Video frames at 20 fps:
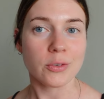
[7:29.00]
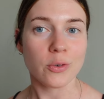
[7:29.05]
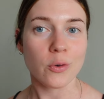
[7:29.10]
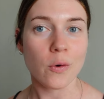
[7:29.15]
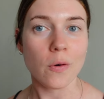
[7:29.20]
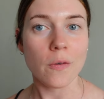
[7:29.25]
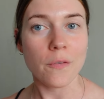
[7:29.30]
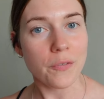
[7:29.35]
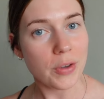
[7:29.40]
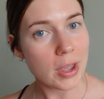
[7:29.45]

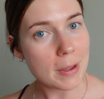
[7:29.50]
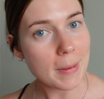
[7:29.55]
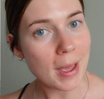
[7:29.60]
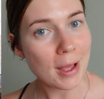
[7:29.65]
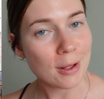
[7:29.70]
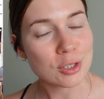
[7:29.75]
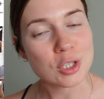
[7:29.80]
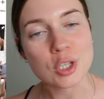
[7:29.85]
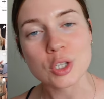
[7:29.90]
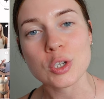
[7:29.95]
for
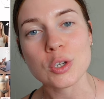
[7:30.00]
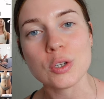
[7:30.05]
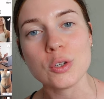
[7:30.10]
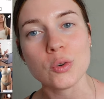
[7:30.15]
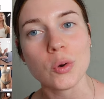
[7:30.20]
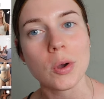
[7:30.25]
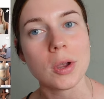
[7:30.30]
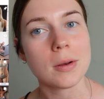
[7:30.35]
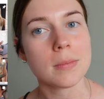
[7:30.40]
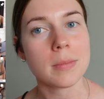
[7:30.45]
females to
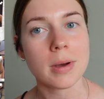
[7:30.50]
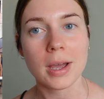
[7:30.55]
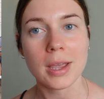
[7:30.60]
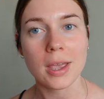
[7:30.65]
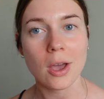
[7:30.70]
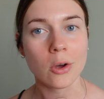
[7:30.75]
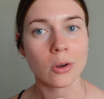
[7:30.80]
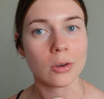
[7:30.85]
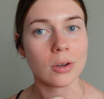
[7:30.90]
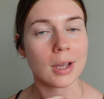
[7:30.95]
join my
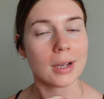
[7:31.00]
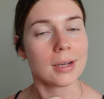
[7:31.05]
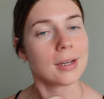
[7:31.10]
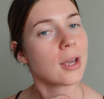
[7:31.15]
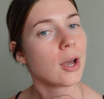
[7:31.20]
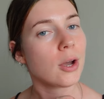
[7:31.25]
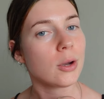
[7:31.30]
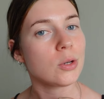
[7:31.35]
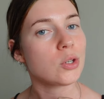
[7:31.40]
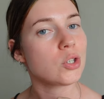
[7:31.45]
online
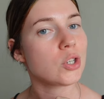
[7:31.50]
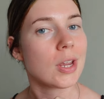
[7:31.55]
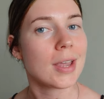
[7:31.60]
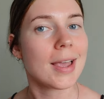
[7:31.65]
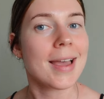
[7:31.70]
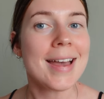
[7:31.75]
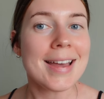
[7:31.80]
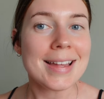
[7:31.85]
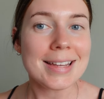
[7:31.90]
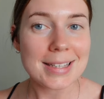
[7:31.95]

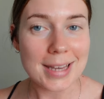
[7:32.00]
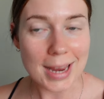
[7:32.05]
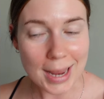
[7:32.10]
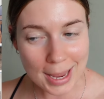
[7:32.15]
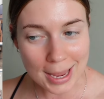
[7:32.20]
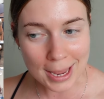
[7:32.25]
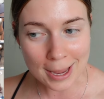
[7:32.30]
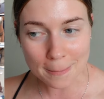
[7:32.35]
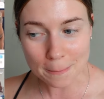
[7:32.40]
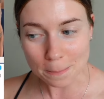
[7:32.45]
coaching
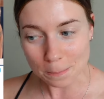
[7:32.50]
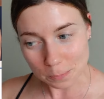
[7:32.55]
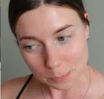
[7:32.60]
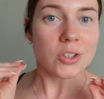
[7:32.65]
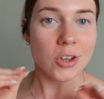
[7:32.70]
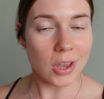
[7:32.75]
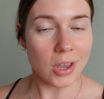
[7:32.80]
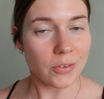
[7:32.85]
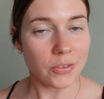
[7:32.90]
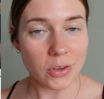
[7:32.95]
team.
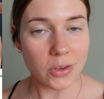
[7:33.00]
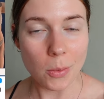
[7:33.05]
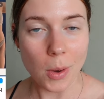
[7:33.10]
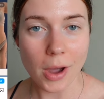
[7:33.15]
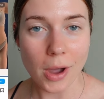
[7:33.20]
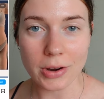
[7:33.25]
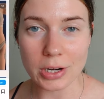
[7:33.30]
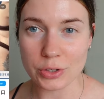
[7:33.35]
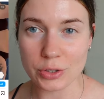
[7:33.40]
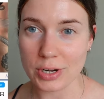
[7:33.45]
So if you
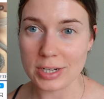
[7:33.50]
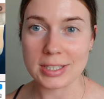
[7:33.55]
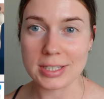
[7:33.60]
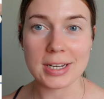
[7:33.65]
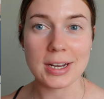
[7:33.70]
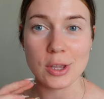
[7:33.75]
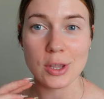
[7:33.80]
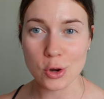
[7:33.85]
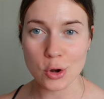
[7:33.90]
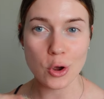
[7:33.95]
are
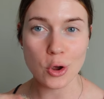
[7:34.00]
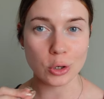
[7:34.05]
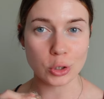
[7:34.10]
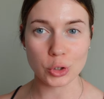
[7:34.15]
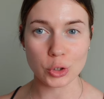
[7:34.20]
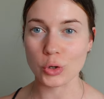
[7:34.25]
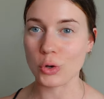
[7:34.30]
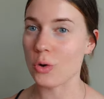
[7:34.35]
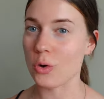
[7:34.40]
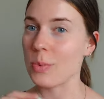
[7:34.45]
interested and you're not
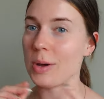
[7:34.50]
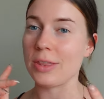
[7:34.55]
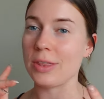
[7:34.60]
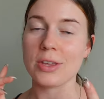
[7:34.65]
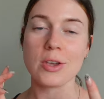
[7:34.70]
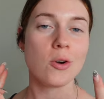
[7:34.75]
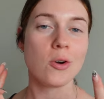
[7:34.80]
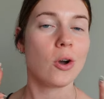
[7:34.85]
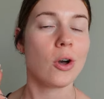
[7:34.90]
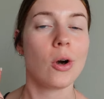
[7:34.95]
sure whether
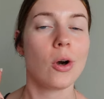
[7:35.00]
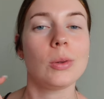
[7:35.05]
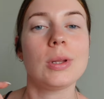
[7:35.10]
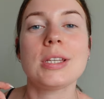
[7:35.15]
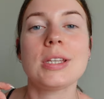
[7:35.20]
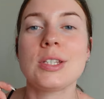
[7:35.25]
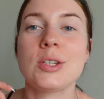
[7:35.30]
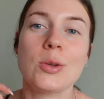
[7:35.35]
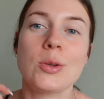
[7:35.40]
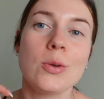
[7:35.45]
your goal
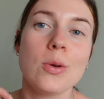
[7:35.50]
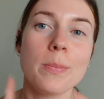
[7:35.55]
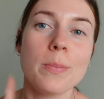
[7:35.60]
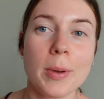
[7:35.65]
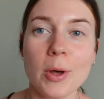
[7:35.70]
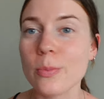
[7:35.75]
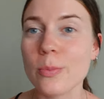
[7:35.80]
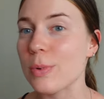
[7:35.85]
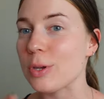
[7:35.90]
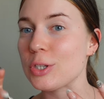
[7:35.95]
is to
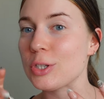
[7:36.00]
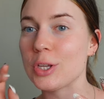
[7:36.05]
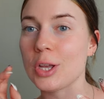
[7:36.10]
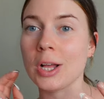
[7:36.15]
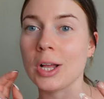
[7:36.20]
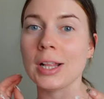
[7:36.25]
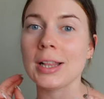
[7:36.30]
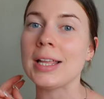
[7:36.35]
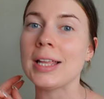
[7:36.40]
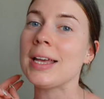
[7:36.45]
build
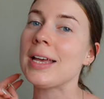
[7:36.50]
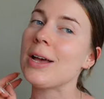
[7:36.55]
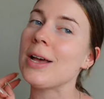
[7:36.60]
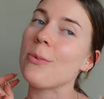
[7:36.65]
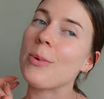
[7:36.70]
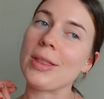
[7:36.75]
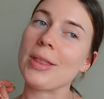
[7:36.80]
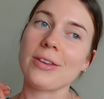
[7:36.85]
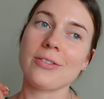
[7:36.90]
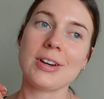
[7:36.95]
muscle,
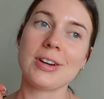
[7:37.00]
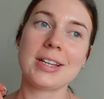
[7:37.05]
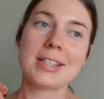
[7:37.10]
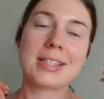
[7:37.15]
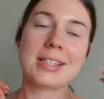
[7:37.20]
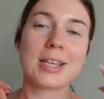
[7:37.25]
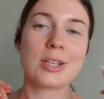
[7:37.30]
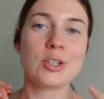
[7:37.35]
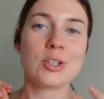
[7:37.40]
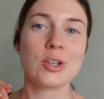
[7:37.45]
whether
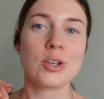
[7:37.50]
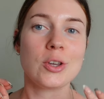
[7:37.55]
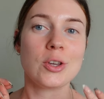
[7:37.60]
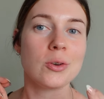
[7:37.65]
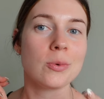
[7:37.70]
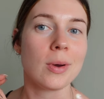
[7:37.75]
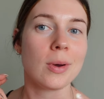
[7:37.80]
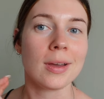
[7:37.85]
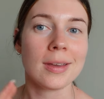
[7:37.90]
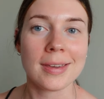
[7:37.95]
it's
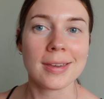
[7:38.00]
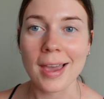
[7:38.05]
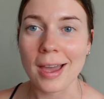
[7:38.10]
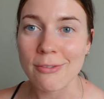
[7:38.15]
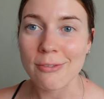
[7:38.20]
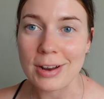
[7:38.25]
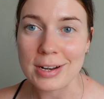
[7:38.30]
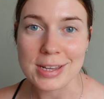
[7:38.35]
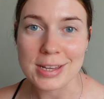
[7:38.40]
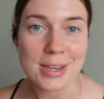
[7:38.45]
to get
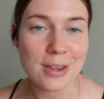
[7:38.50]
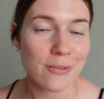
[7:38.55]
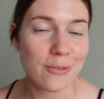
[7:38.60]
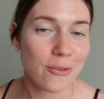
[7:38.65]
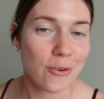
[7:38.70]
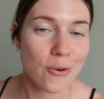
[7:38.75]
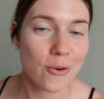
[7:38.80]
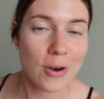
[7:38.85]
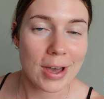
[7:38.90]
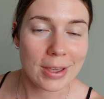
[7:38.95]
ready
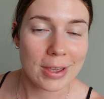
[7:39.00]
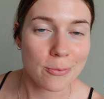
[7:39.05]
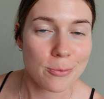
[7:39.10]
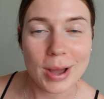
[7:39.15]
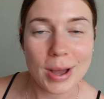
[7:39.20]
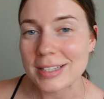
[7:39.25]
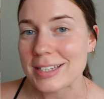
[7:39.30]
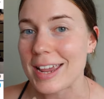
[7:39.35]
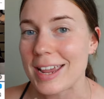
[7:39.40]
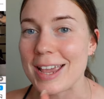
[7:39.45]
for a
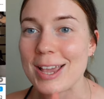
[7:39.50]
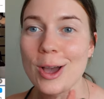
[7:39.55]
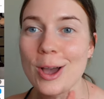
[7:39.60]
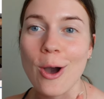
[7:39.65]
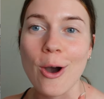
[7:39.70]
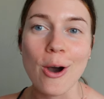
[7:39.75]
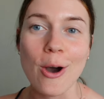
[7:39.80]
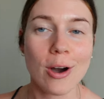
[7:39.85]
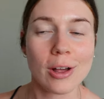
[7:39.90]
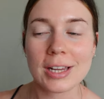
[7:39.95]
wedding, a
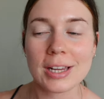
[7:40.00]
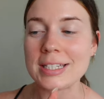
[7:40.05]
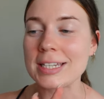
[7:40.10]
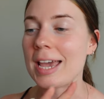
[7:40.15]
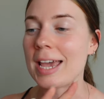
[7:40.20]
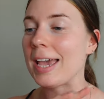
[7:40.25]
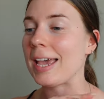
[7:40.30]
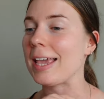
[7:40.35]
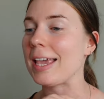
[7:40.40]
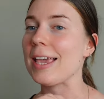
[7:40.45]

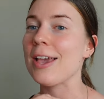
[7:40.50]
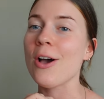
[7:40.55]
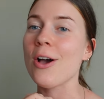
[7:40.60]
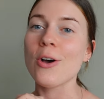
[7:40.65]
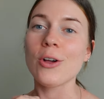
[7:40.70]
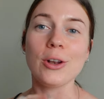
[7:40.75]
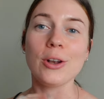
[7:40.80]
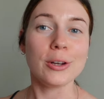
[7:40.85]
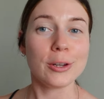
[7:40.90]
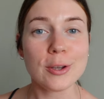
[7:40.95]
holiday,
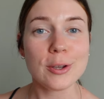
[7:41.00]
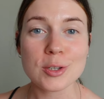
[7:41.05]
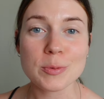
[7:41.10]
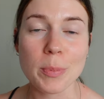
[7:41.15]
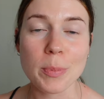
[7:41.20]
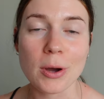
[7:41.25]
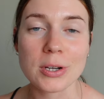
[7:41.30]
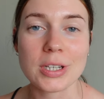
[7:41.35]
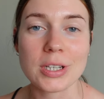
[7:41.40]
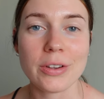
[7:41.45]
lose
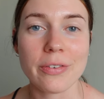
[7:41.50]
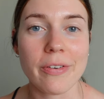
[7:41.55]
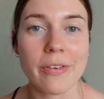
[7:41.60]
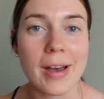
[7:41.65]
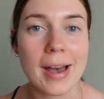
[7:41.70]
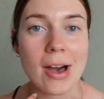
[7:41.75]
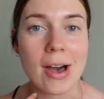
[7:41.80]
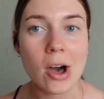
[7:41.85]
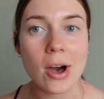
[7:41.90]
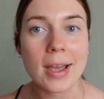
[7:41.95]
body
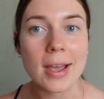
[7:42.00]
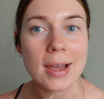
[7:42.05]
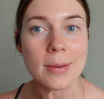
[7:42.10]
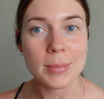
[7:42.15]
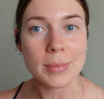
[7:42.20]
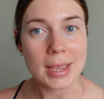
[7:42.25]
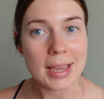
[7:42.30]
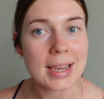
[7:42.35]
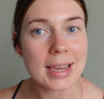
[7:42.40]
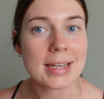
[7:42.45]
fat, I am
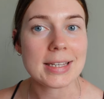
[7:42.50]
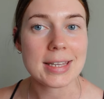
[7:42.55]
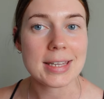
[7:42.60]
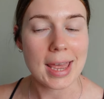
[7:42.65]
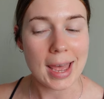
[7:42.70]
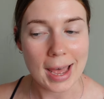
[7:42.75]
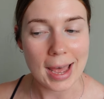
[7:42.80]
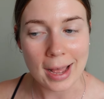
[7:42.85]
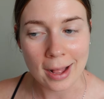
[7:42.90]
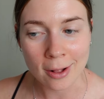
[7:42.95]
here to
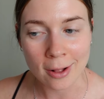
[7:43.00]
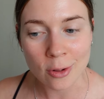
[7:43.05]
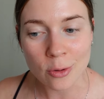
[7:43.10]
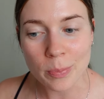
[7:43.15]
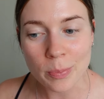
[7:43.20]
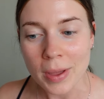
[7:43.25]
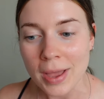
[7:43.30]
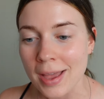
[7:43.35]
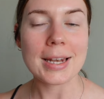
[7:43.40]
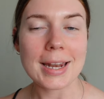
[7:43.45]

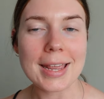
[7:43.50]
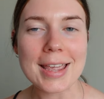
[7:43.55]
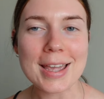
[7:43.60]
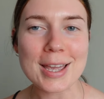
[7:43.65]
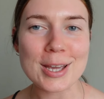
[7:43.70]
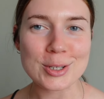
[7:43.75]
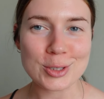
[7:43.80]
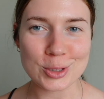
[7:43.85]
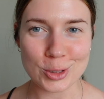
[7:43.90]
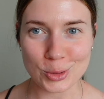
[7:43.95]
help.
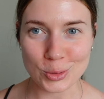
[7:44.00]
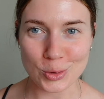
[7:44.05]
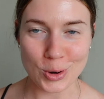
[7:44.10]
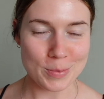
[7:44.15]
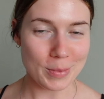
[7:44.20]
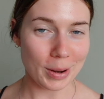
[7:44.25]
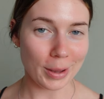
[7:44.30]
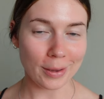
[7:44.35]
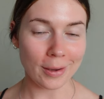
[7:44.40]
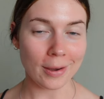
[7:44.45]
Link to join
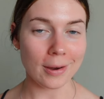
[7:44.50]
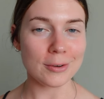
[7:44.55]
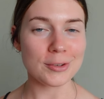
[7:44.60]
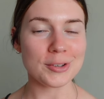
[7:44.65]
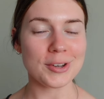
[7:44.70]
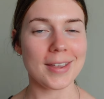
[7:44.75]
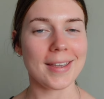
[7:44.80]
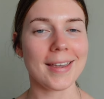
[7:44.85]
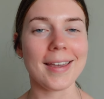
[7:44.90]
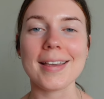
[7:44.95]
my
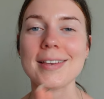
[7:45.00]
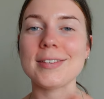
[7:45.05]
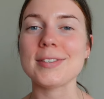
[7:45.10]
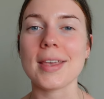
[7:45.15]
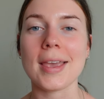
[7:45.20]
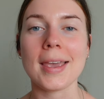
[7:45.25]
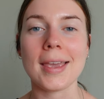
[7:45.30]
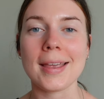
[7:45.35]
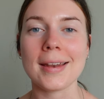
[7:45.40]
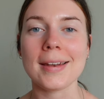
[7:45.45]
coaching is
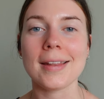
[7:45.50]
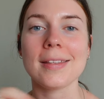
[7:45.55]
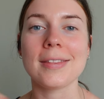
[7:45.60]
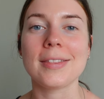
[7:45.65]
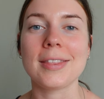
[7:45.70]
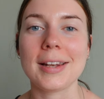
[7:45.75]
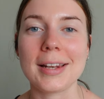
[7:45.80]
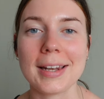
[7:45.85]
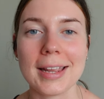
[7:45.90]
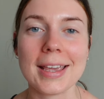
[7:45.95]
in
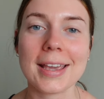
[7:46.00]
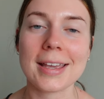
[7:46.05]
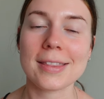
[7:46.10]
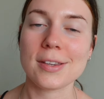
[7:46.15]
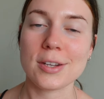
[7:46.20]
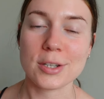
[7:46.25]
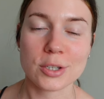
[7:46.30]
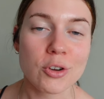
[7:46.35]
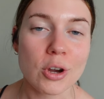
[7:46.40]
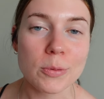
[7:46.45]
the link in the
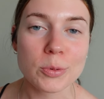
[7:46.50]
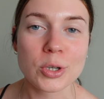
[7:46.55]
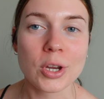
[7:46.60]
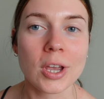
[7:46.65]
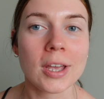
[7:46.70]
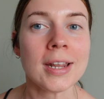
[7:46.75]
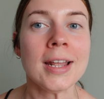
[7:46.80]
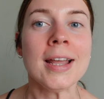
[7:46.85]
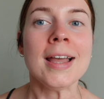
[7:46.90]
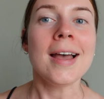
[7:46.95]

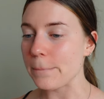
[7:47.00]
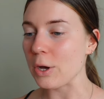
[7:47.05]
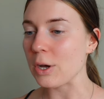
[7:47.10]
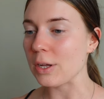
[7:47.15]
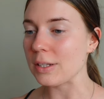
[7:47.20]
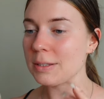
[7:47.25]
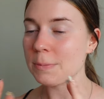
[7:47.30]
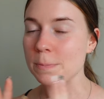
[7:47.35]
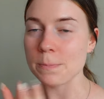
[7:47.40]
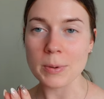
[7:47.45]
description.
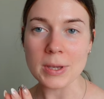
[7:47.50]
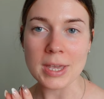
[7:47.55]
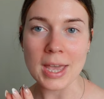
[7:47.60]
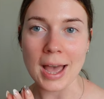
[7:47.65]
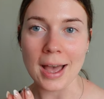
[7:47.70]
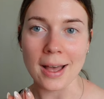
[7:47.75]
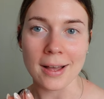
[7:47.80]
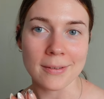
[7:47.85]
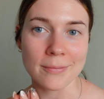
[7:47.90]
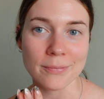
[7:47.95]
But
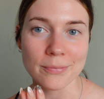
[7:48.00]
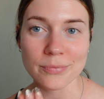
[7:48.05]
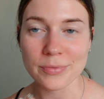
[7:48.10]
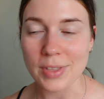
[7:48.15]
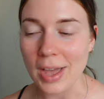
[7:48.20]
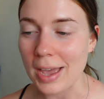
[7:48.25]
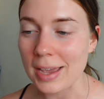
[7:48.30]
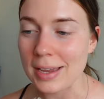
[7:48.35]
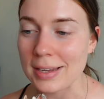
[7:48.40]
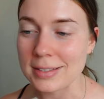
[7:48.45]
yeah,
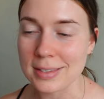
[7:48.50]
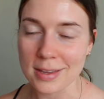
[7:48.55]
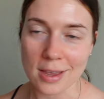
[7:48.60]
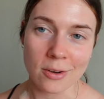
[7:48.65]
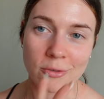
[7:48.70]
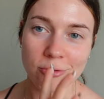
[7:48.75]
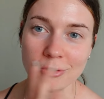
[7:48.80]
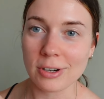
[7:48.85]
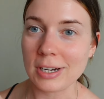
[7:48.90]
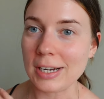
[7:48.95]
that is
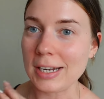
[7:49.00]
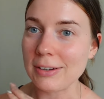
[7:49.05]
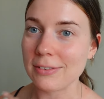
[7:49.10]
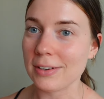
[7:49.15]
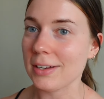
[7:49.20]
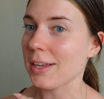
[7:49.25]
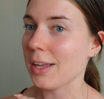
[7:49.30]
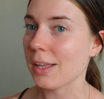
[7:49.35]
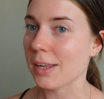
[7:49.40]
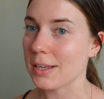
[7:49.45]
a really,
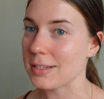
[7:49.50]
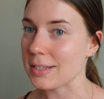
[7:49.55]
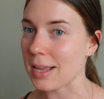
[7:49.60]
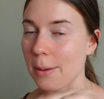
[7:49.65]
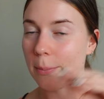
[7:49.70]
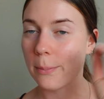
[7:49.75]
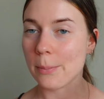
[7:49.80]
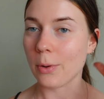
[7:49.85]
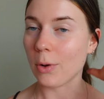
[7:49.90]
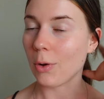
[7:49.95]
really good
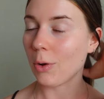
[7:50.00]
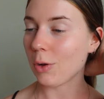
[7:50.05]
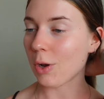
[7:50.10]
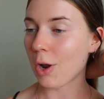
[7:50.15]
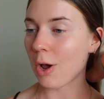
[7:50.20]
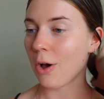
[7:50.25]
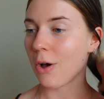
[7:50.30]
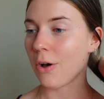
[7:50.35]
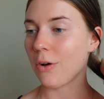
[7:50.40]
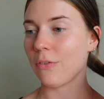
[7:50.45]
example
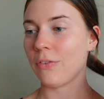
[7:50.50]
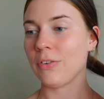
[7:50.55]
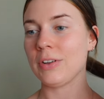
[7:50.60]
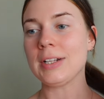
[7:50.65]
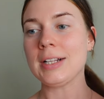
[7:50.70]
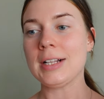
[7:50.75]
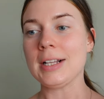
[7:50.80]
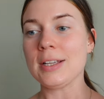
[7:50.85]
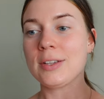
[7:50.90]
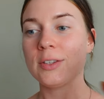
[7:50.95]
of
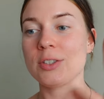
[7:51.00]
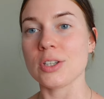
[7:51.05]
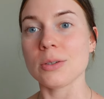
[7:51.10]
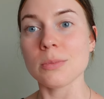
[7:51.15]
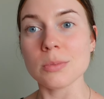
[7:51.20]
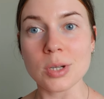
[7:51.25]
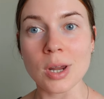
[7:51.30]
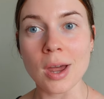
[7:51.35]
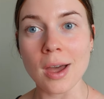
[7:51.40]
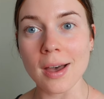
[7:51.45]

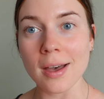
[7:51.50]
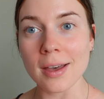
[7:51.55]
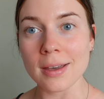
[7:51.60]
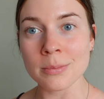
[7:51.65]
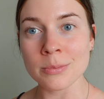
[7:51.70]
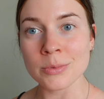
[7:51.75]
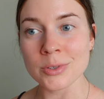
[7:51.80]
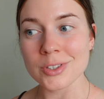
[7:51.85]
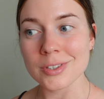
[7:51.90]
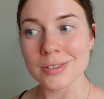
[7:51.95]

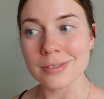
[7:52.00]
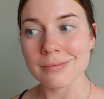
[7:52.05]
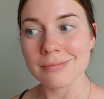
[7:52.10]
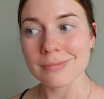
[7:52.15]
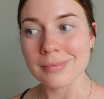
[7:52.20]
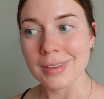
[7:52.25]
sometimes